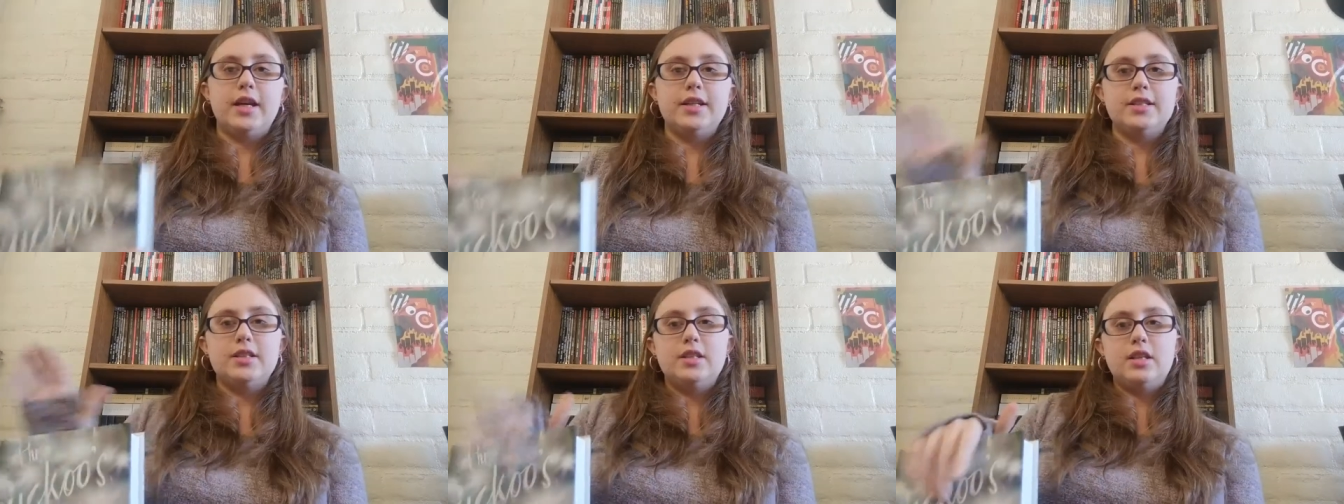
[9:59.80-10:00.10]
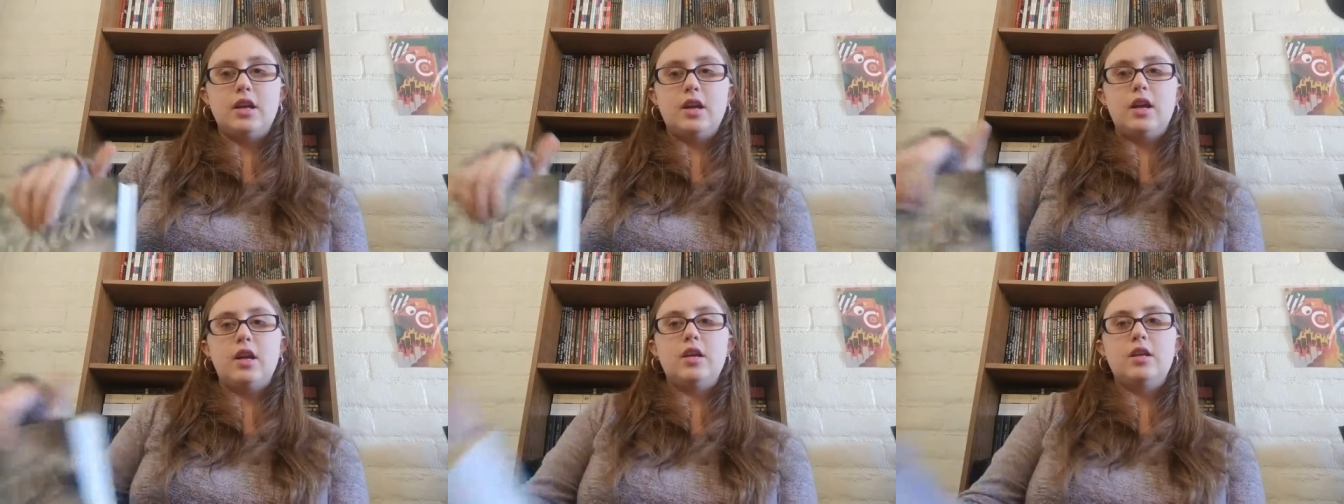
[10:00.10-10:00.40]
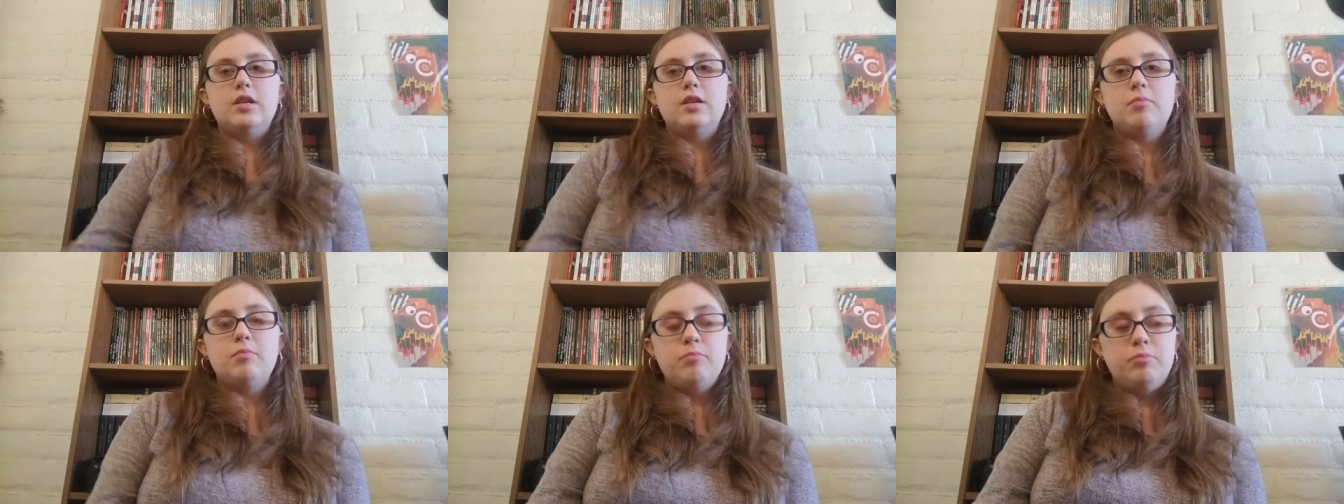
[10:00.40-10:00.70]
next
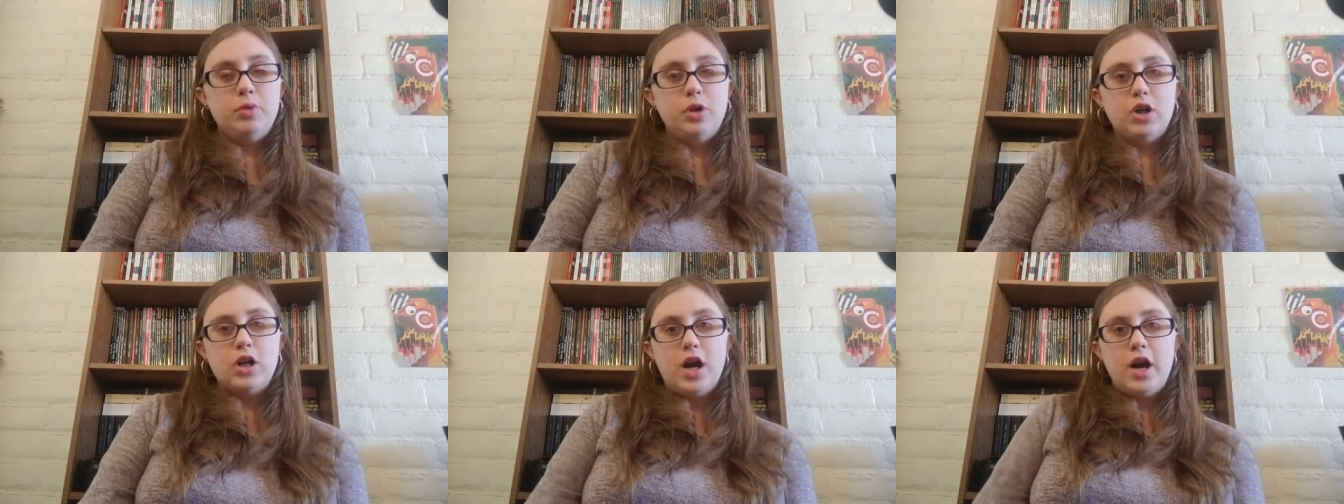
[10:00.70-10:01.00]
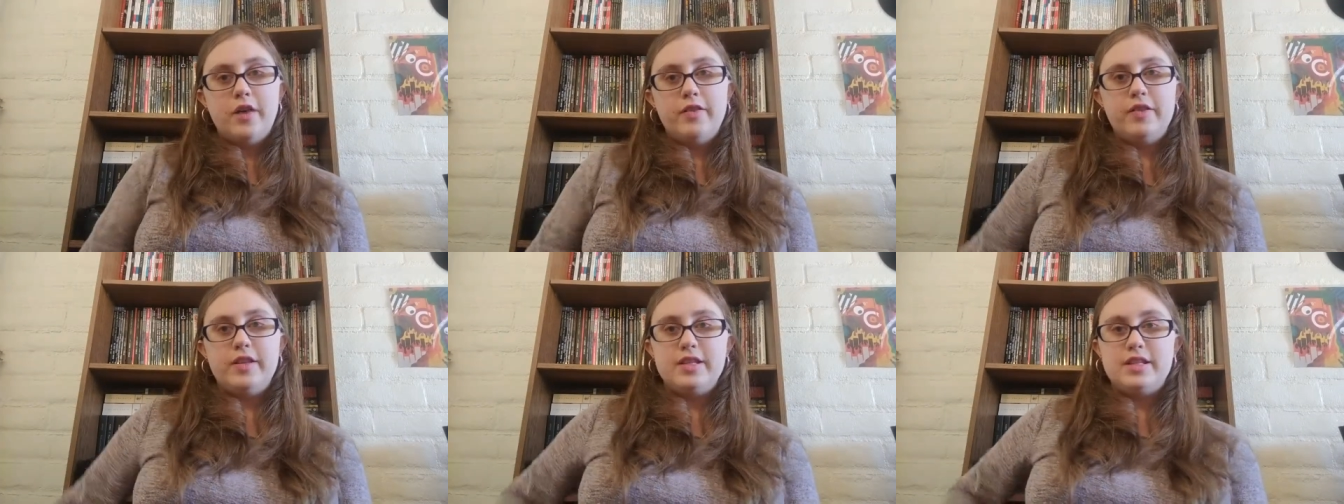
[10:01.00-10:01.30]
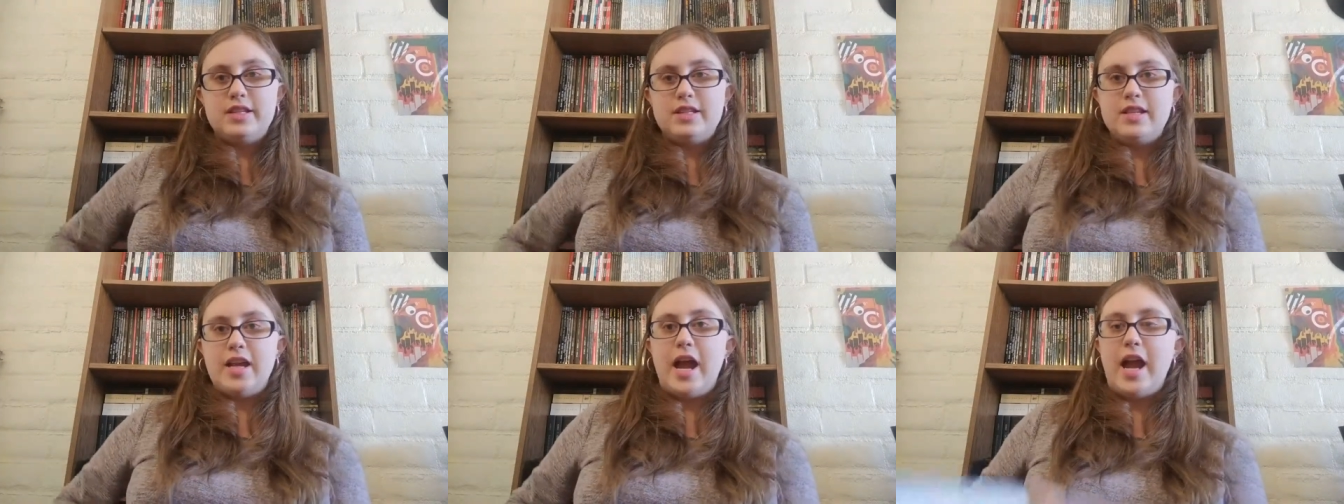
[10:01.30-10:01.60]
book on
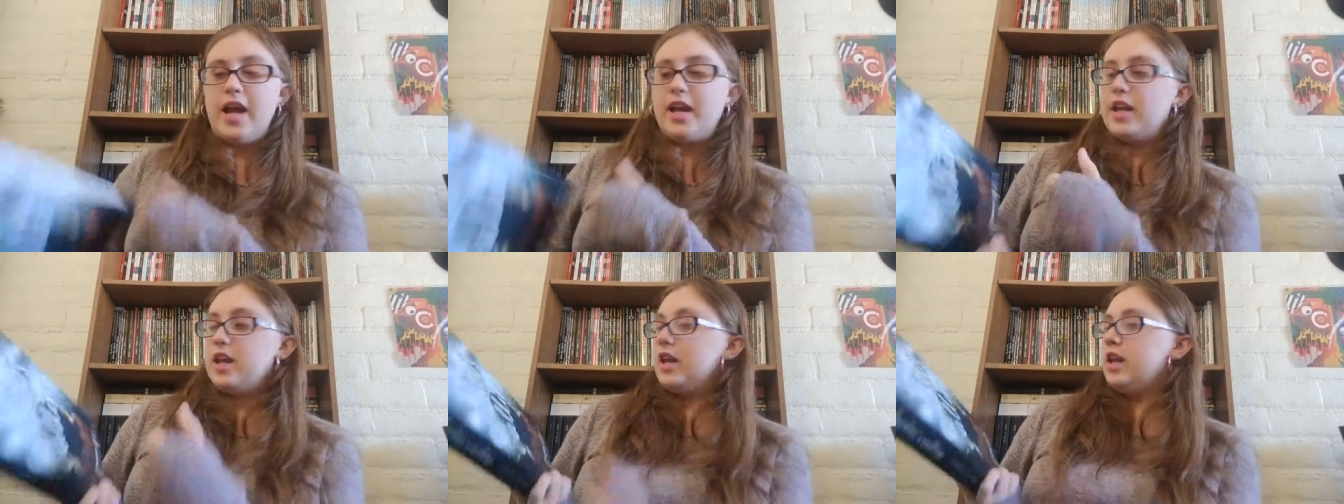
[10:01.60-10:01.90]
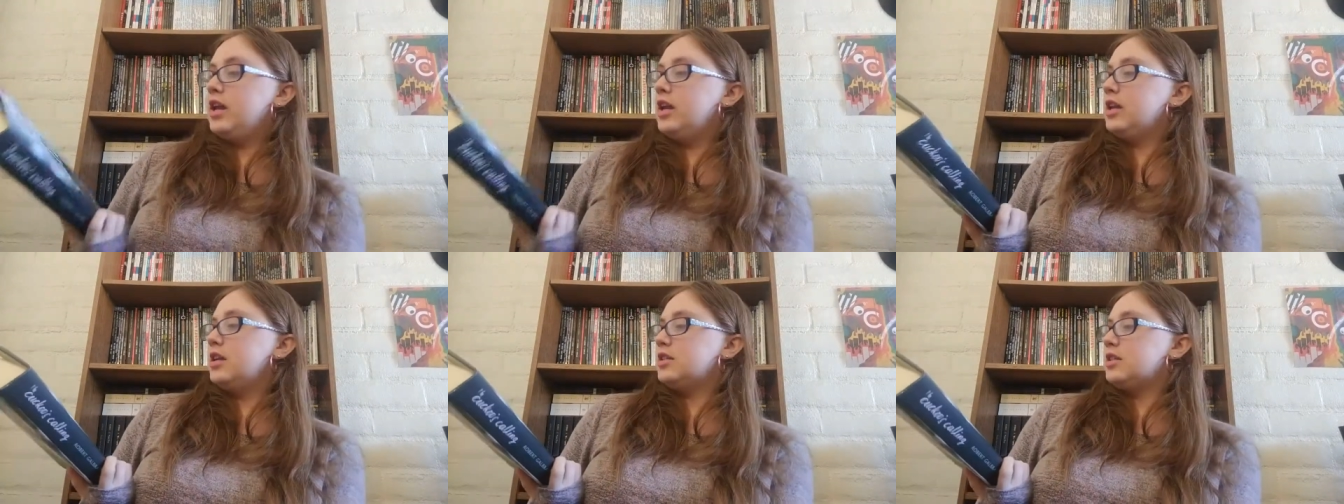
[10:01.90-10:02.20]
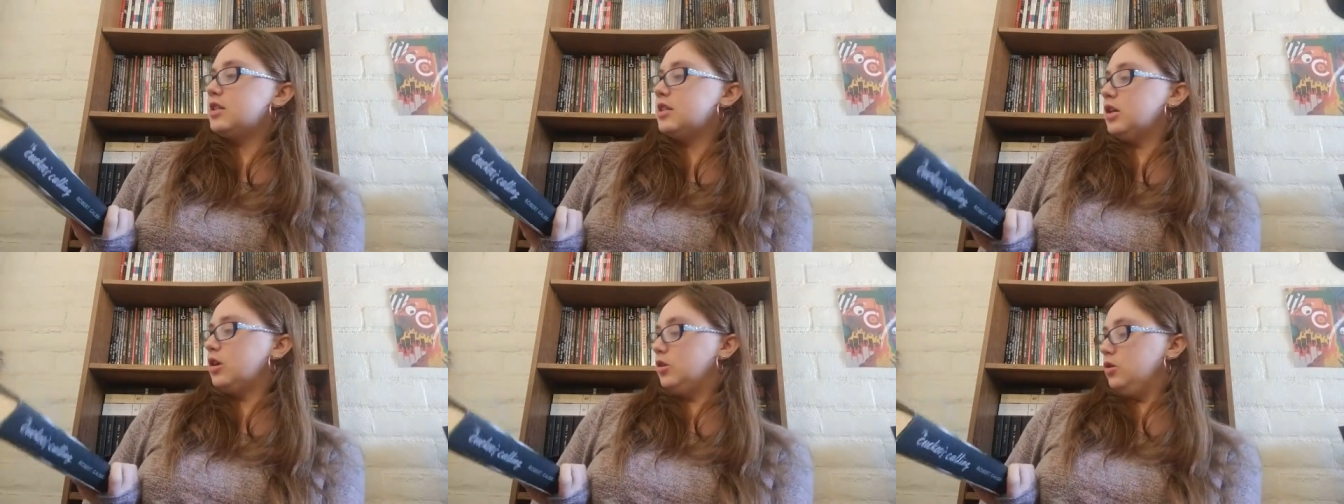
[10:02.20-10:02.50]
this stack
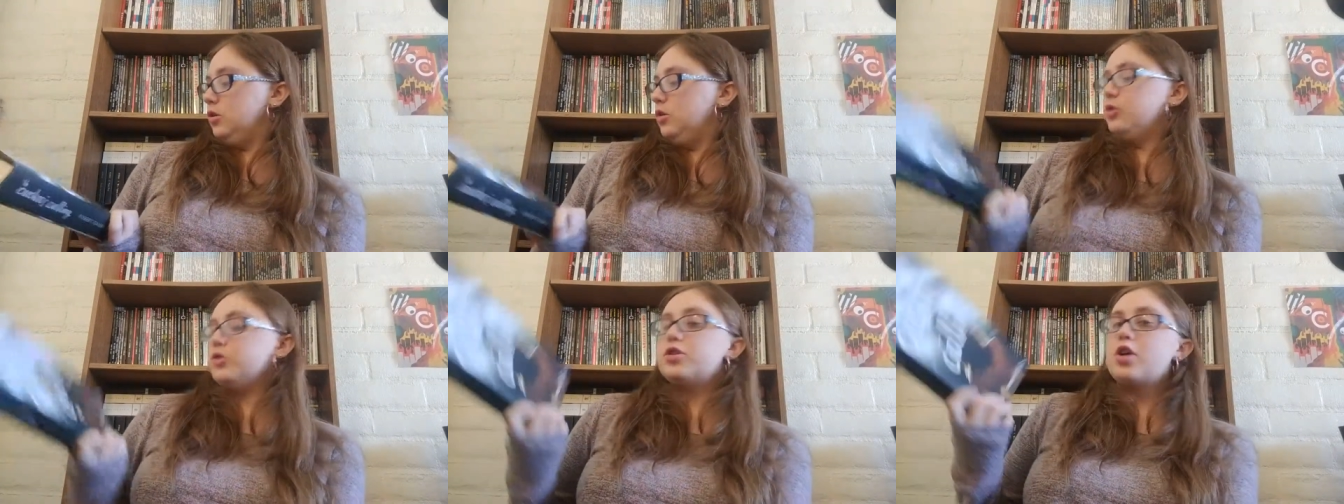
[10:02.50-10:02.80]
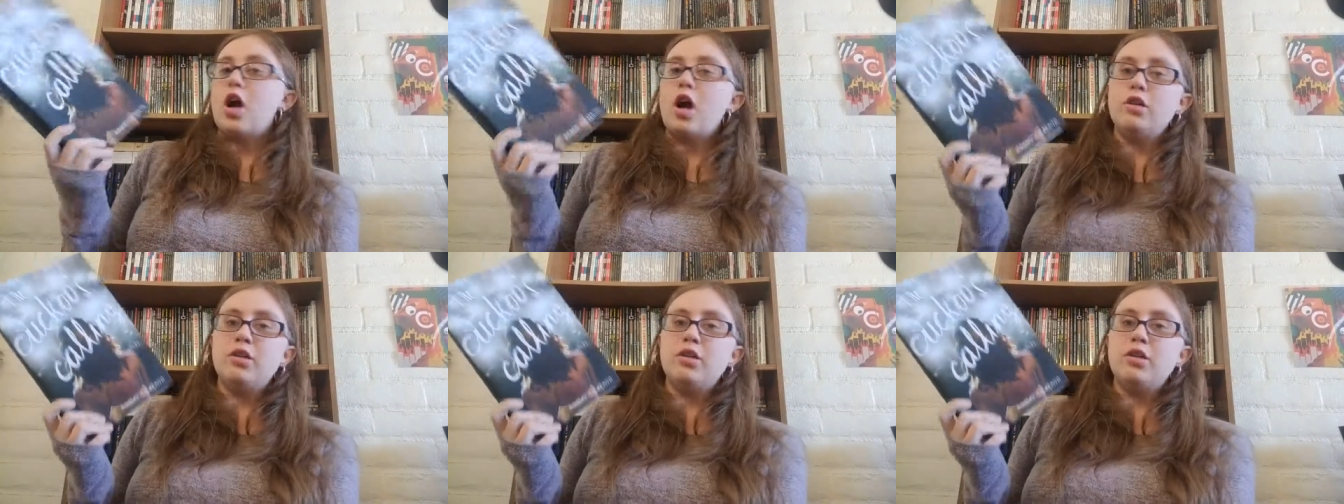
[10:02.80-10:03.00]
is The Cuckoo's